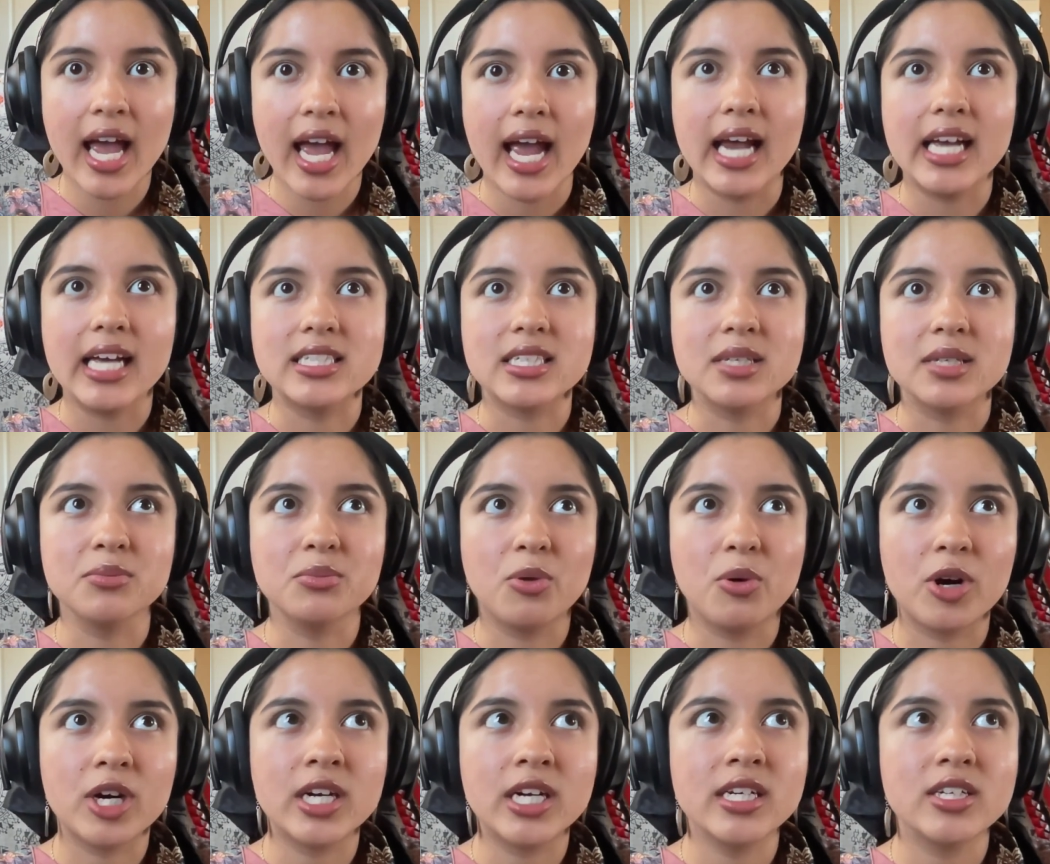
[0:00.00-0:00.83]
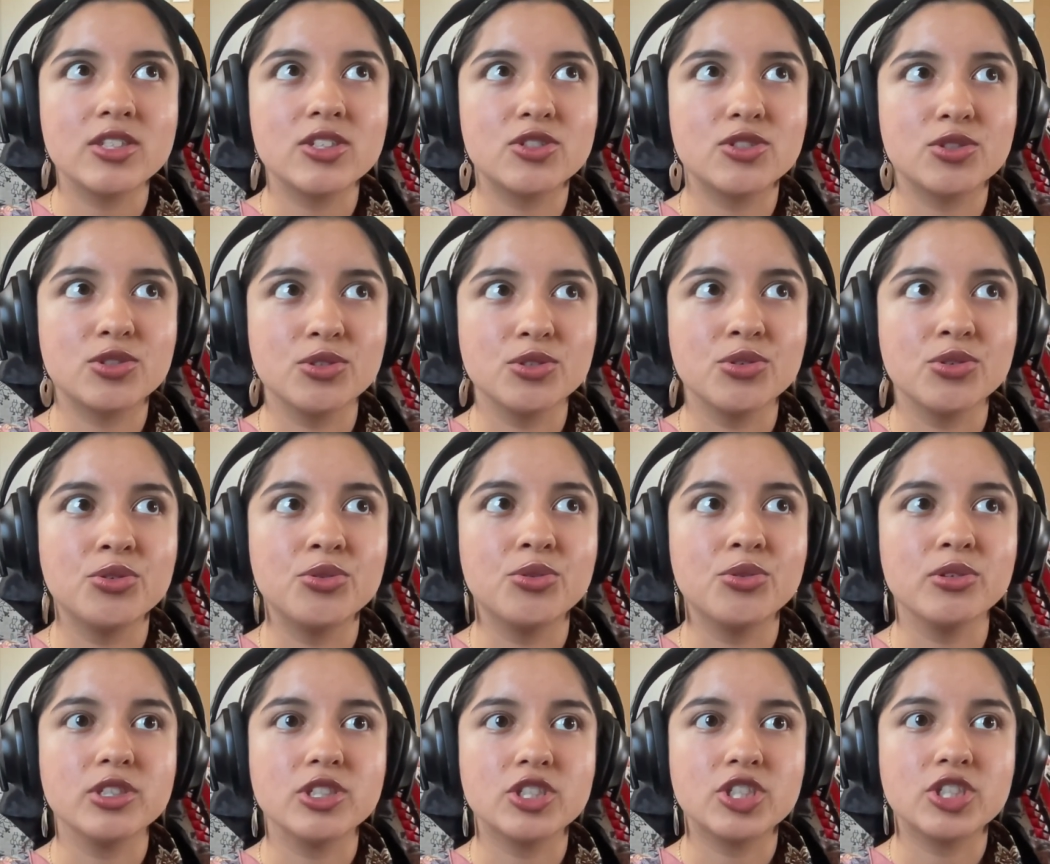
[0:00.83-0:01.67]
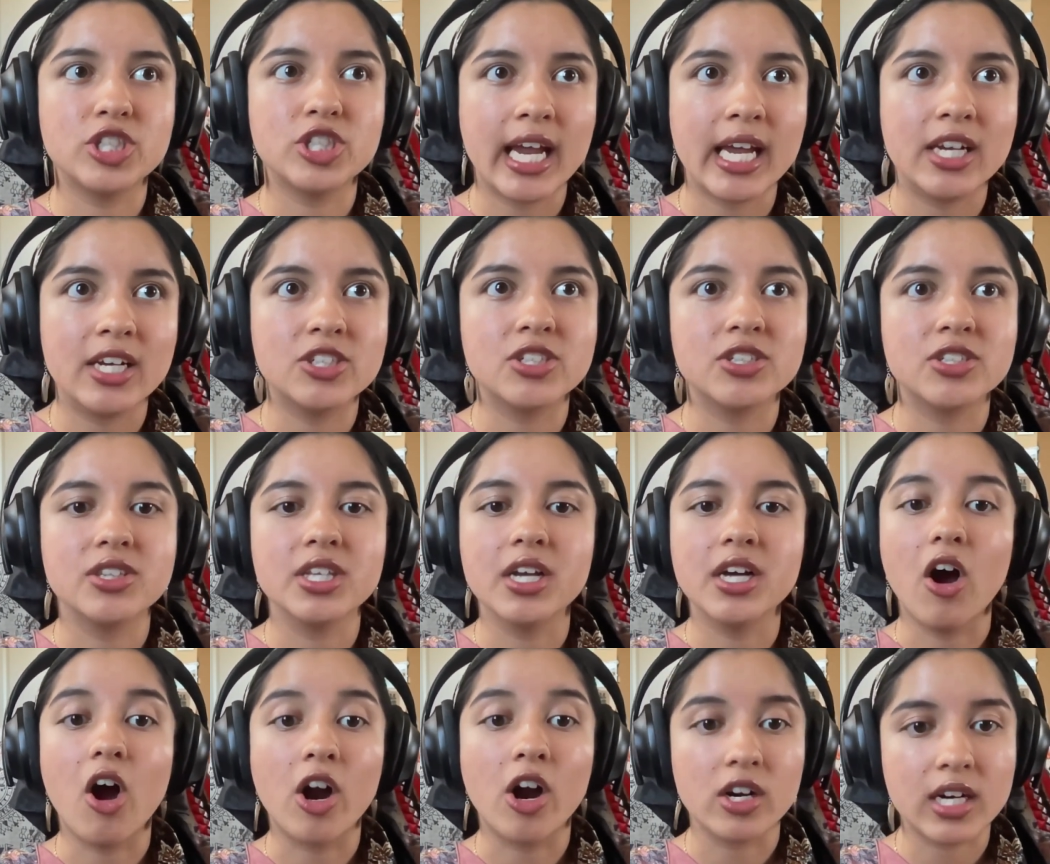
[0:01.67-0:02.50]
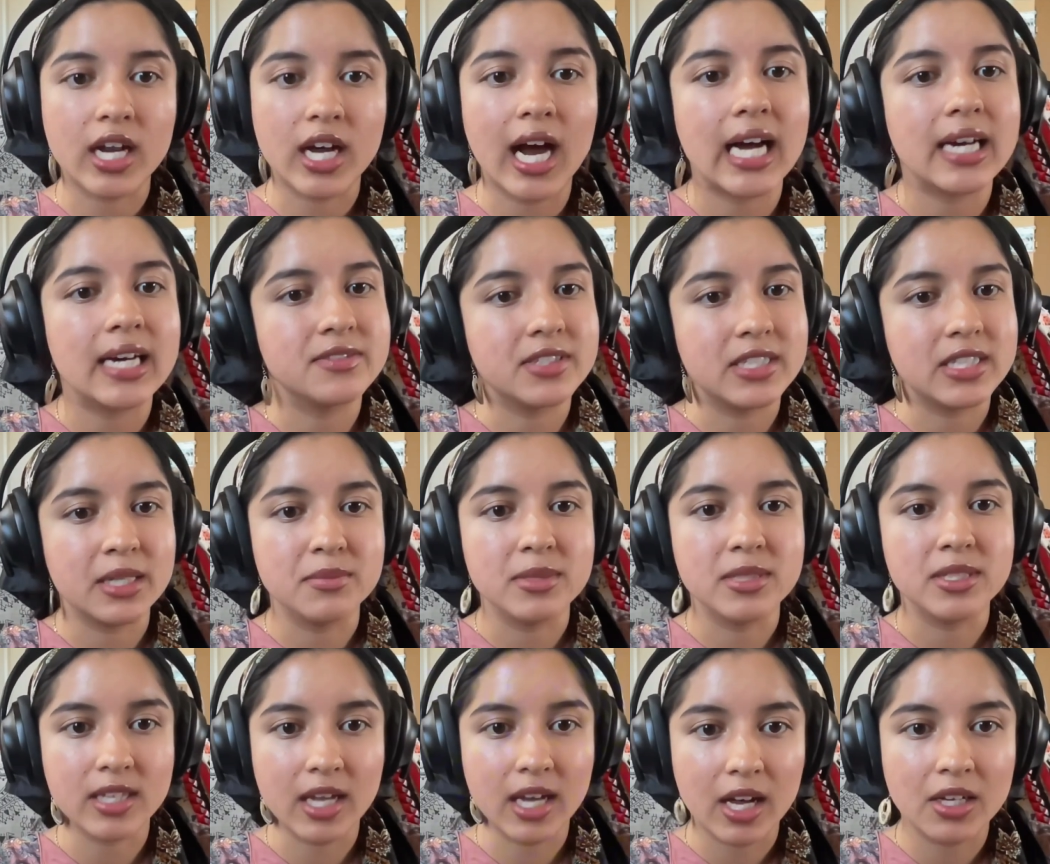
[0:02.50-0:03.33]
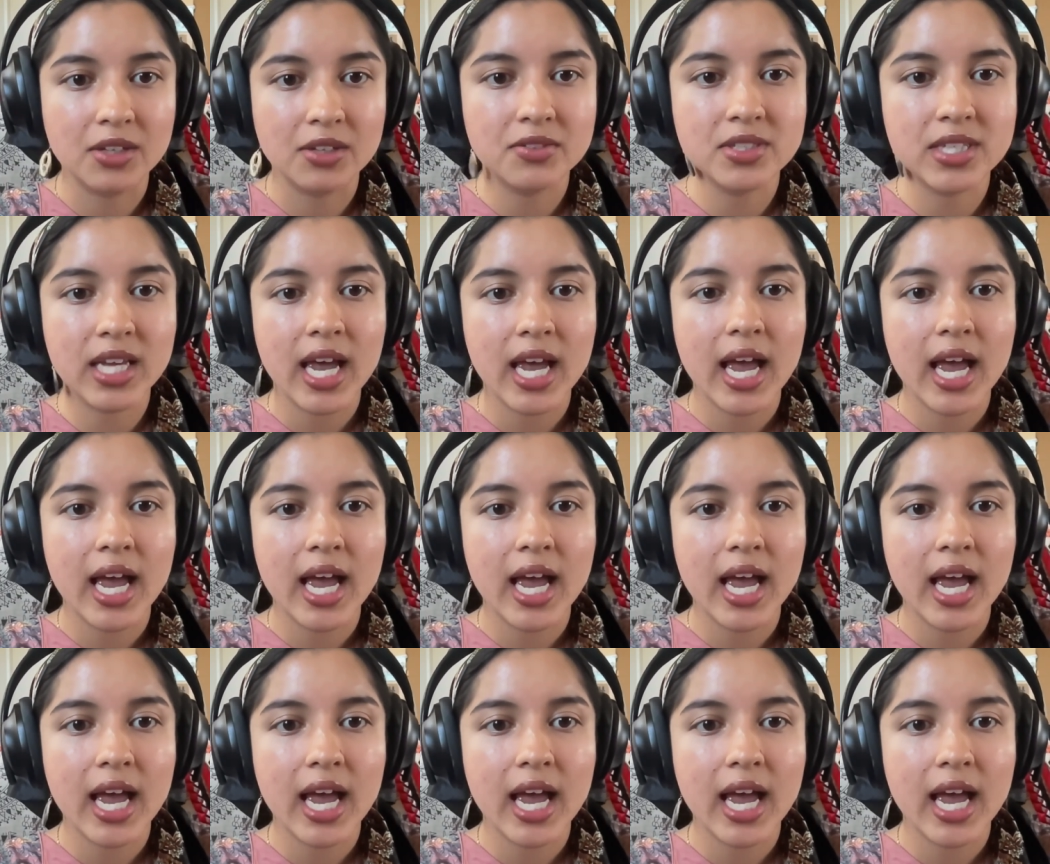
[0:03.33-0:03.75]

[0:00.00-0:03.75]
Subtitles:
it's important to change the archives themselves,